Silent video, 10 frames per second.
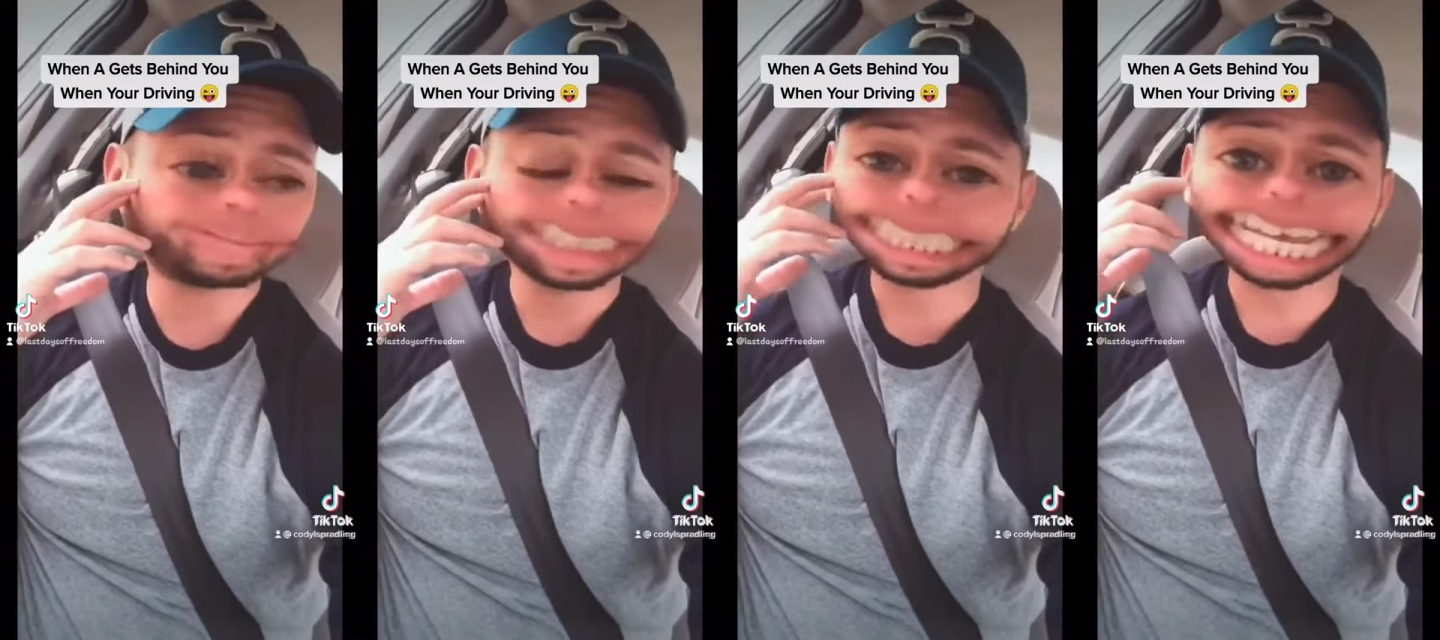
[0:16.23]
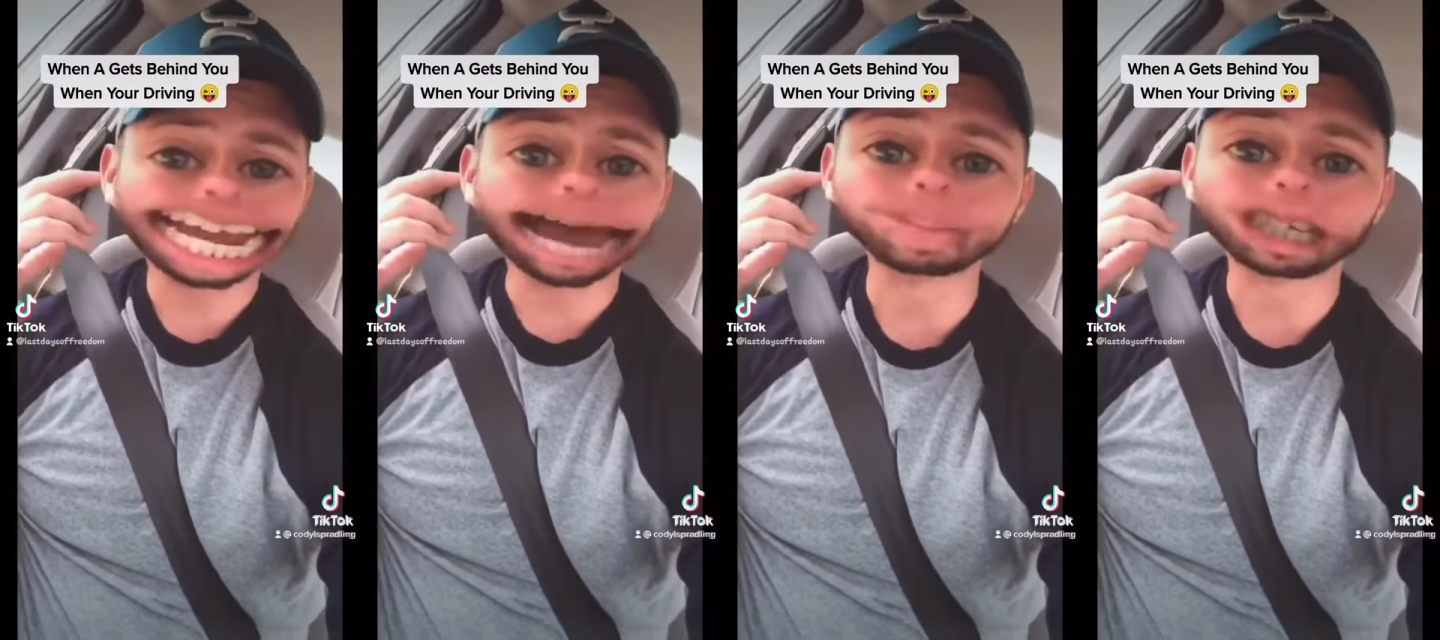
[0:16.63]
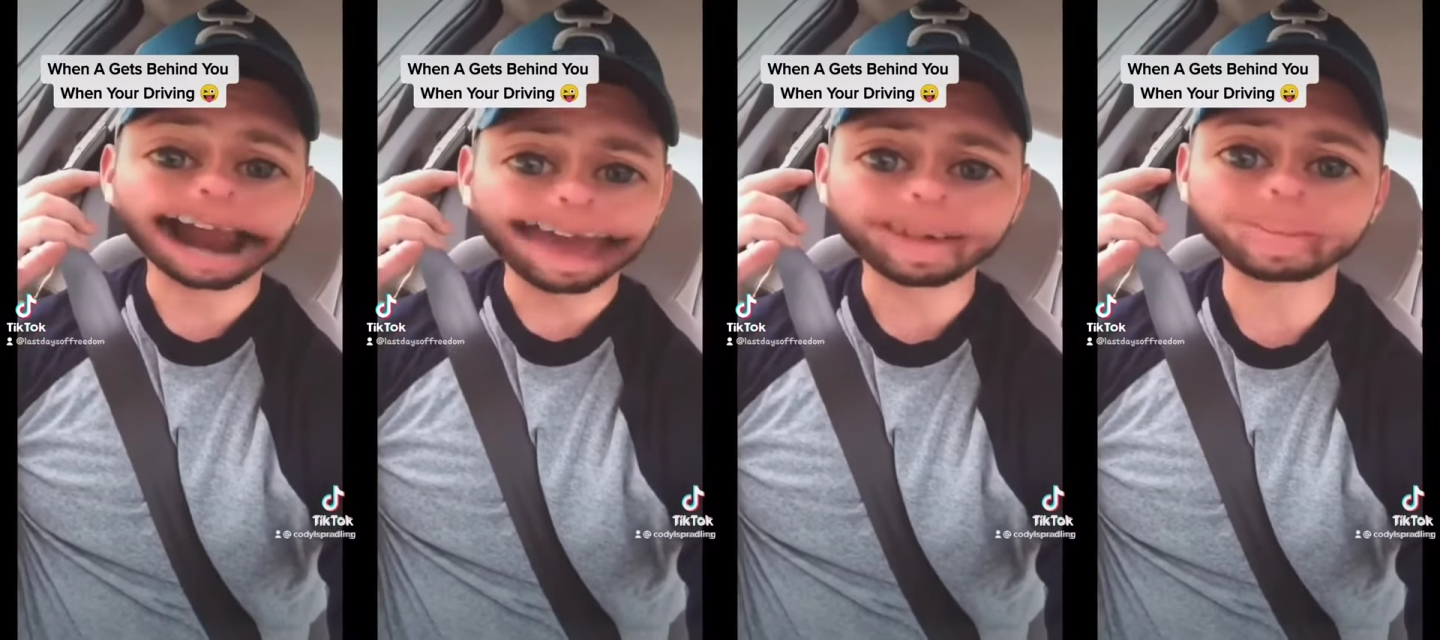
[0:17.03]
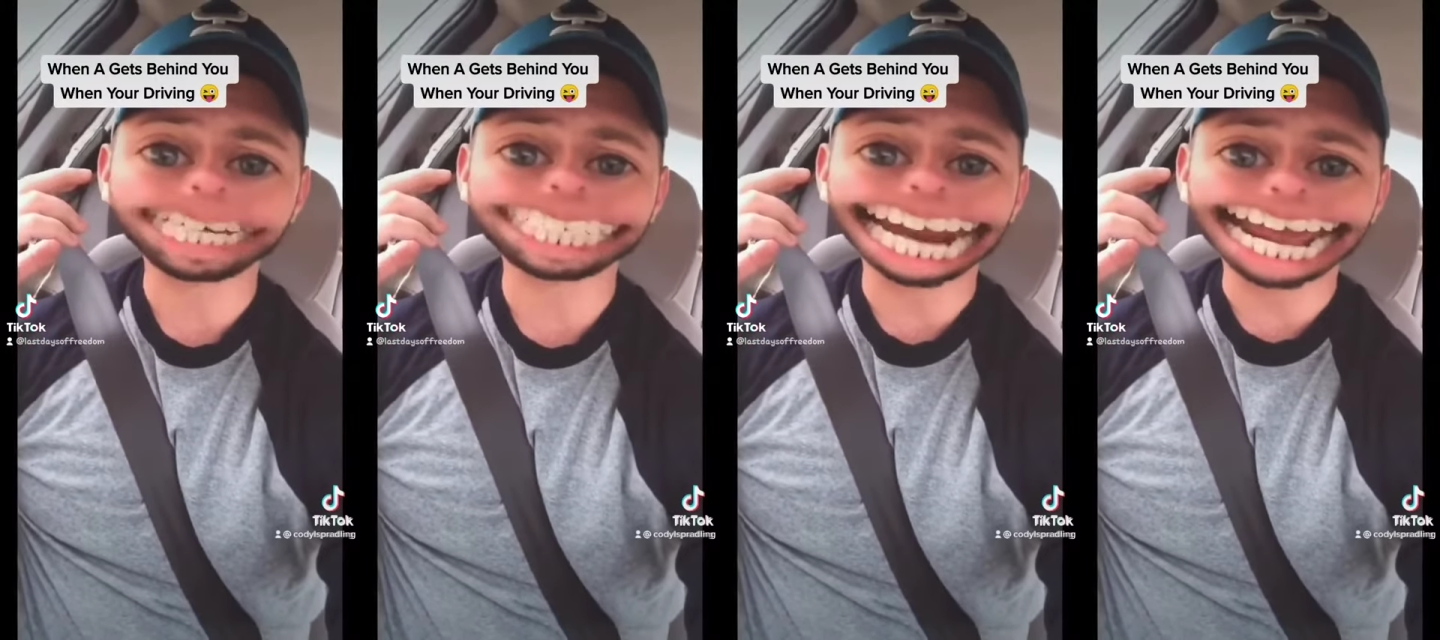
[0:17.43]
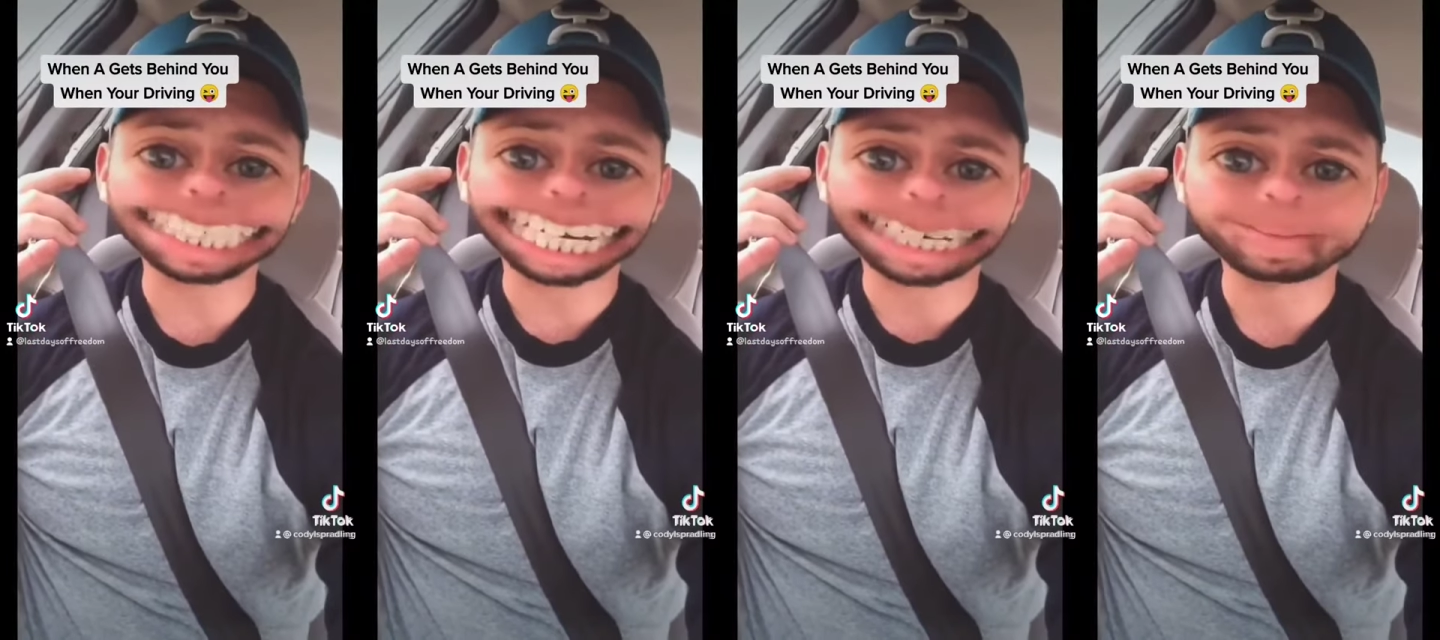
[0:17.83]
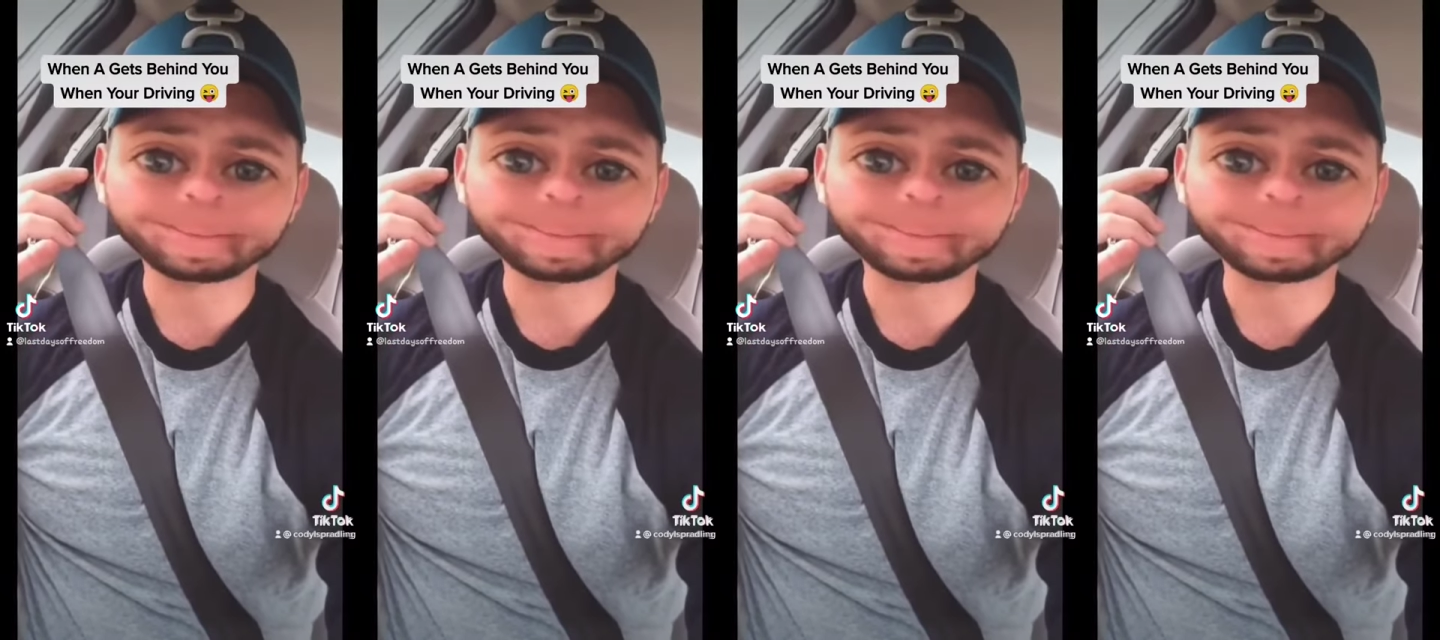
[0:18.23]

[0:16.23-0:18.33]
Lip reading: it's like I'm driving Miss Daisy.